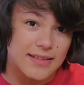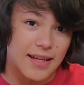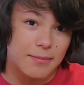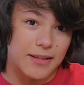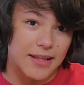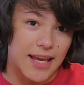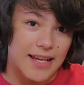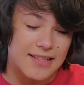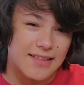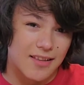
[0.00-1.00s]
time it
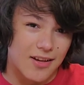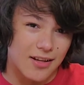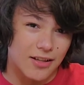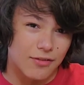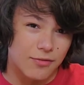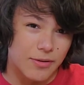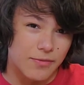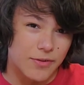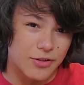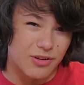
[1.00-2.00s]
lasts long enough for me to
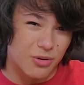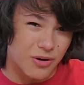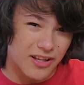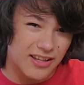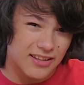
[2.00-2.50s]
finish recording.